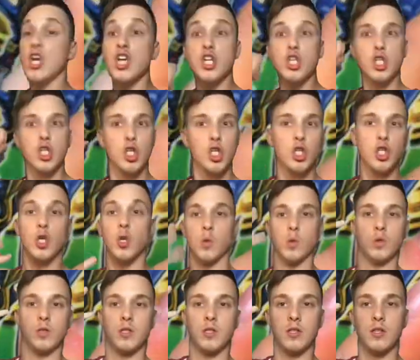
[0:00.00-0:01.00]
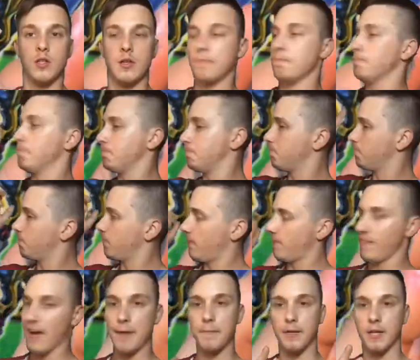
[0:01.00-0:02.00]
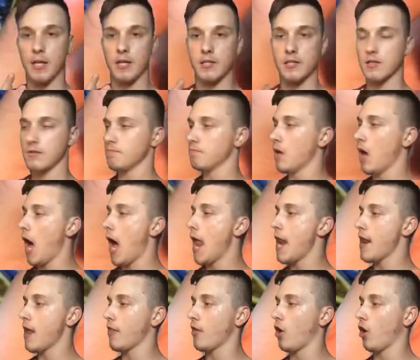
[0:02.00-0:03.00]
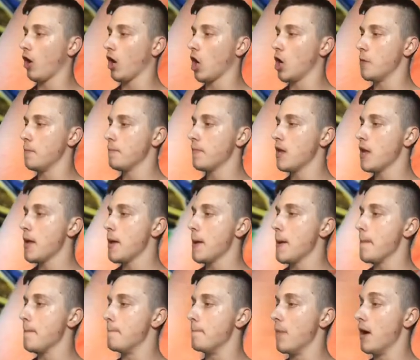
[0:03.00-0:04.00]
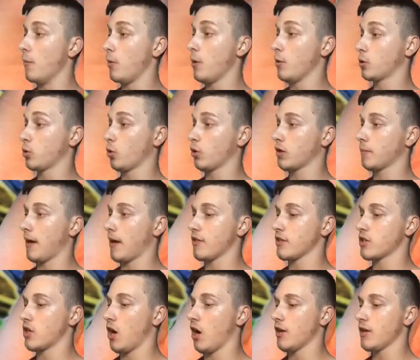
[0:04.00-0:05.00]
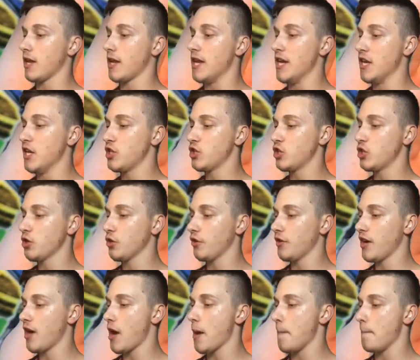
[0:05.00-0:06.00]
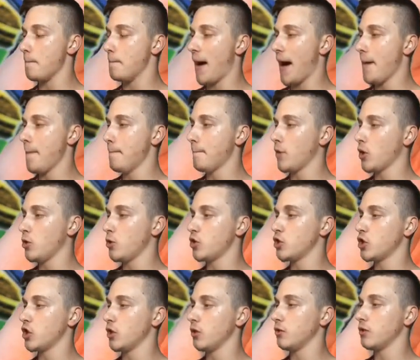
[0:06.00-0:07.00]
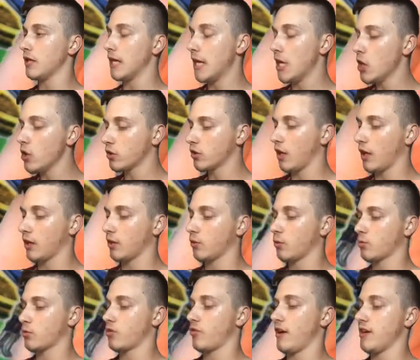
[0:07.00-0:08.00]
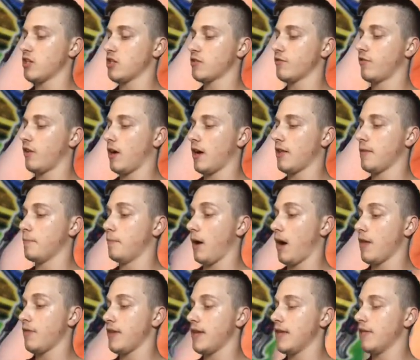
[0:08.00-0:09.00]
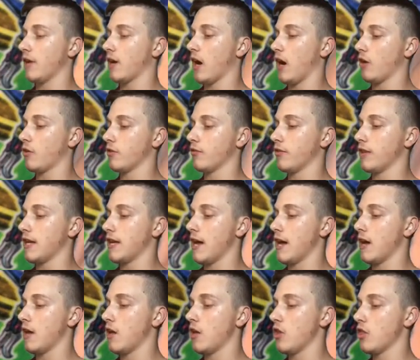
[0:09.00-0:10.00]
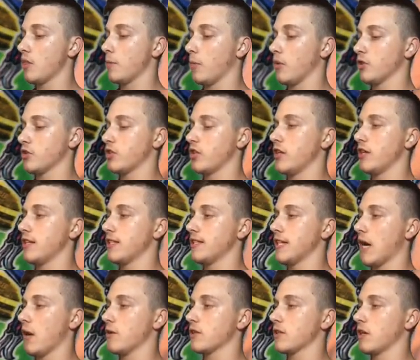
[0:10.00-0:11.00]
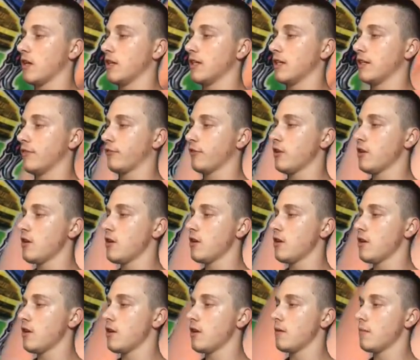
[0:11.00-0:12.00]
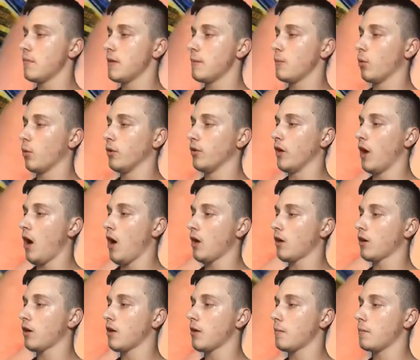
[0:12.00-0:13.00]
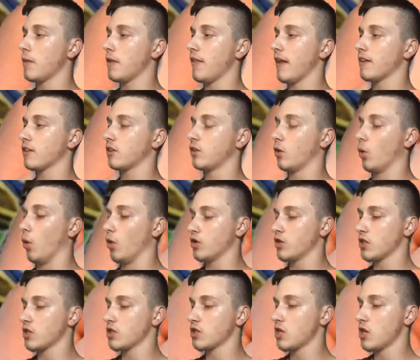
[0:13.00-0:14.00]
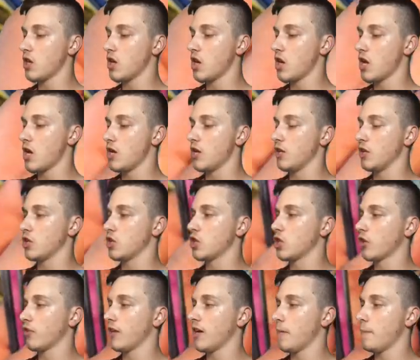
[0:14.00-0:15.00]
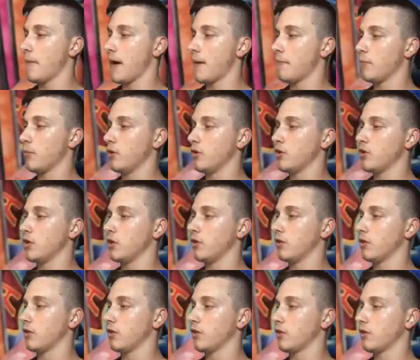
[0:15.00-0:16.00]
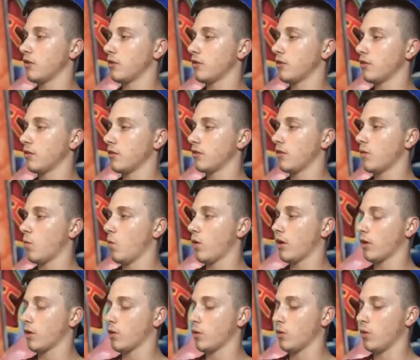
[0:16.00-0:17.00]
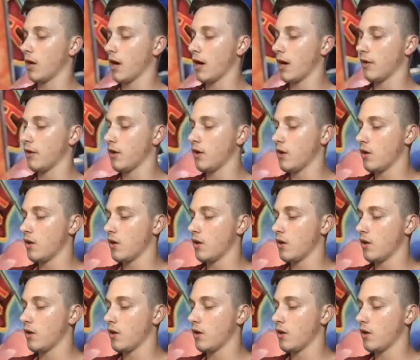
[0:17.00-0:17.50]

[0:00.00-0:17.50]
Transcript: Shoot. Fabulous. Another hollow we were talking about this card, Naturia Bamboo Shoot. It looked like an ultra rare just by, by the, the colour of the, uh, the monster. You can tell it's kind of different, a bit more dark, but that's gorgeous. Naturia Bamboo Shoot. What a cool card.